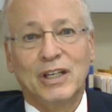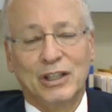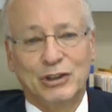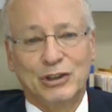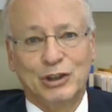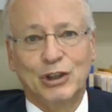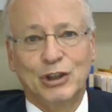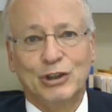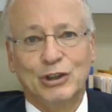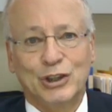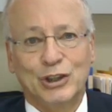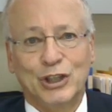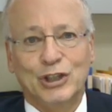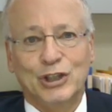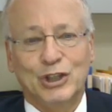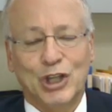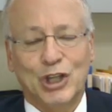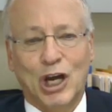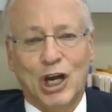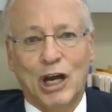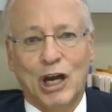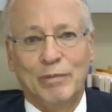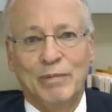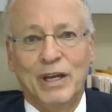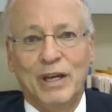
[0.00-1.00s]
until such
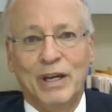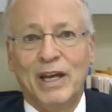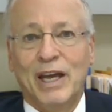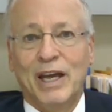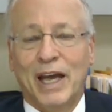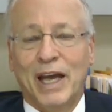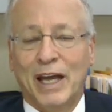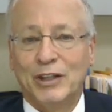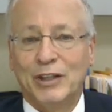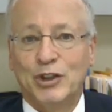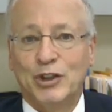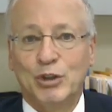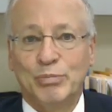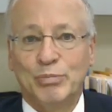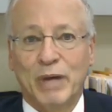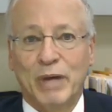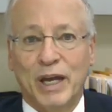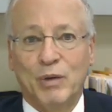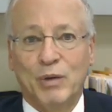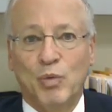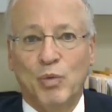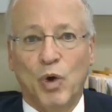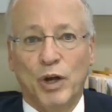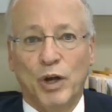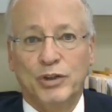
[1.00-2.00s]
time as you
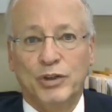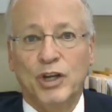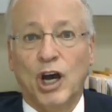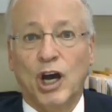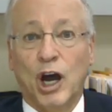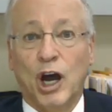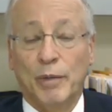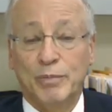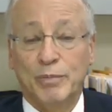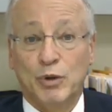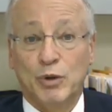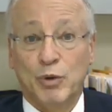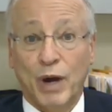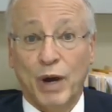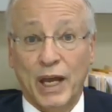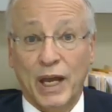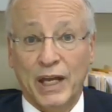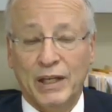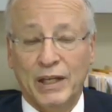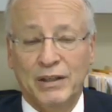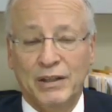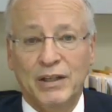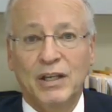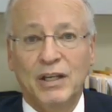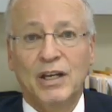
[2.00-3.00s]
may want to
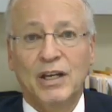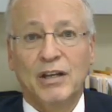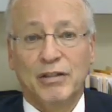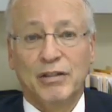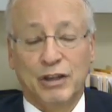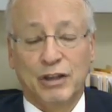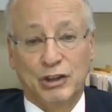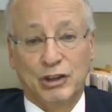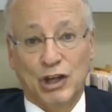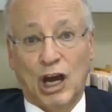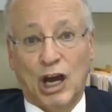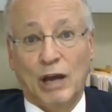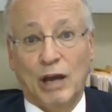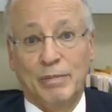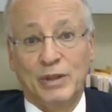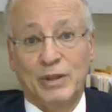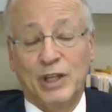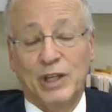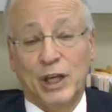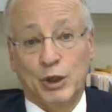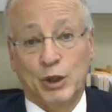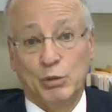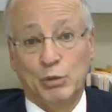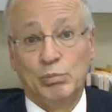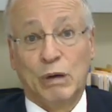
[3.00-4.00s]
upgrade the diamond
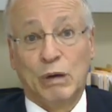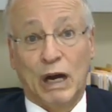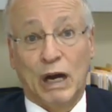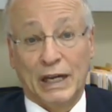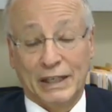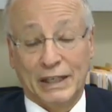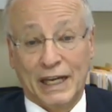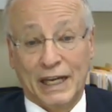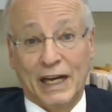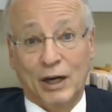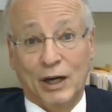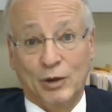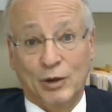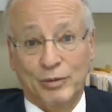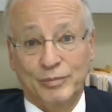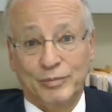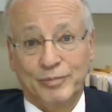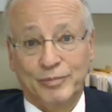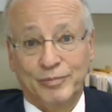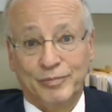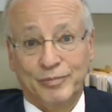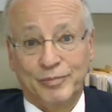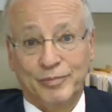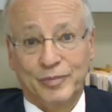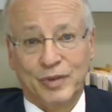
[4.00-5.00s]
that you buy now.
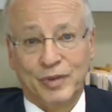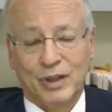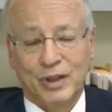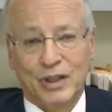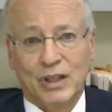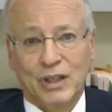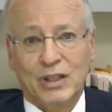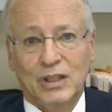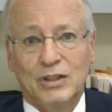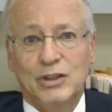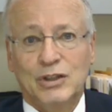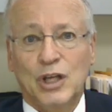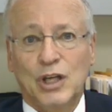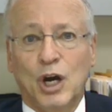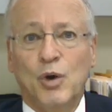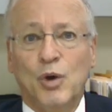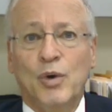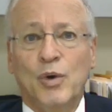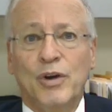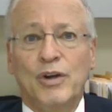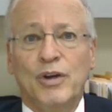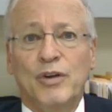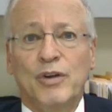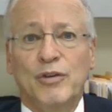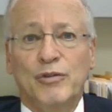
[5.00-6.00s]

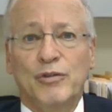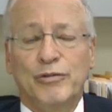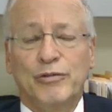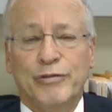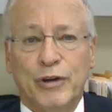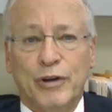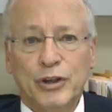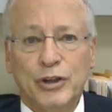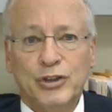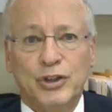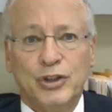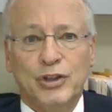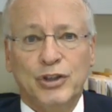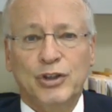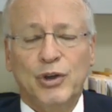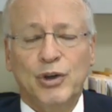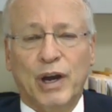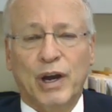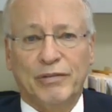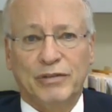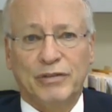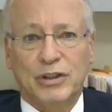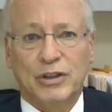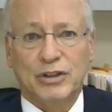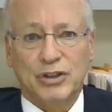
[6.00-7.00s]
So first, you
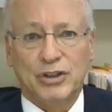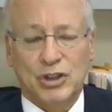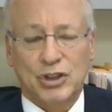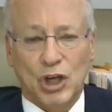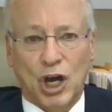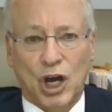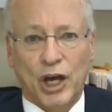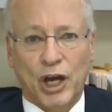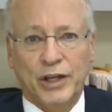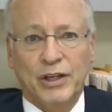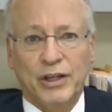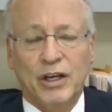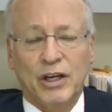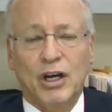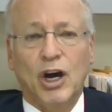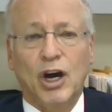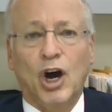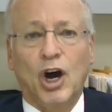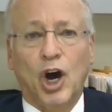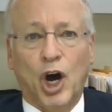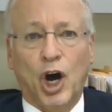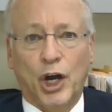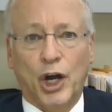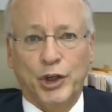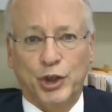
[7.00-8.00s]
have to decide
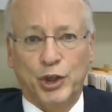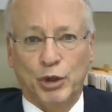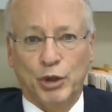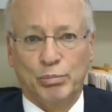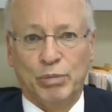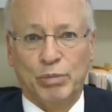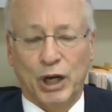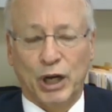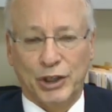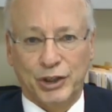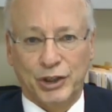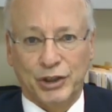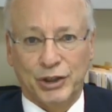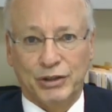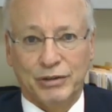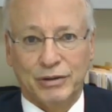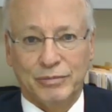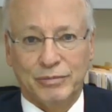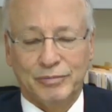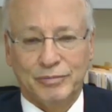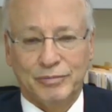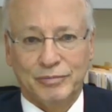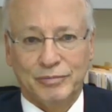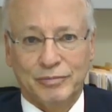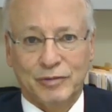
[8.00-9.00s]
on your budget.
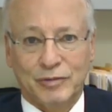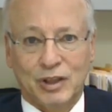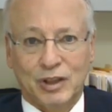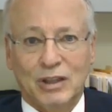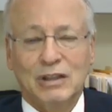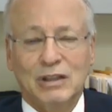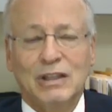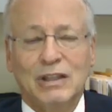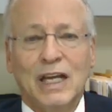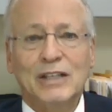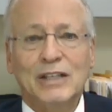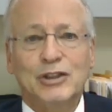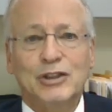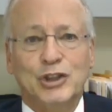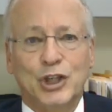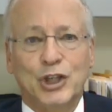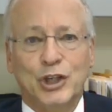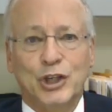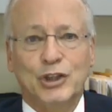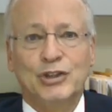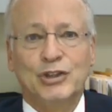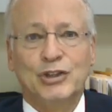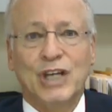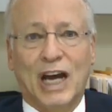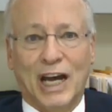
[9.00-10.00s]
Let's
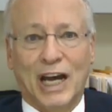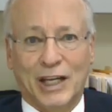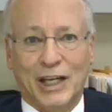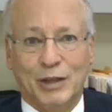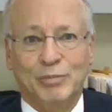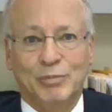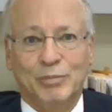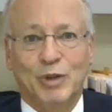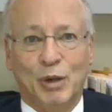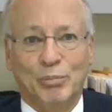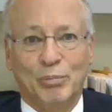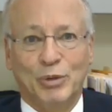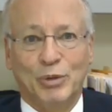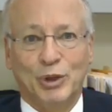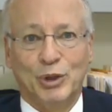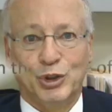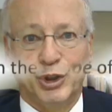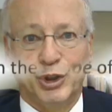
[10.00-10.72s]
turn to item number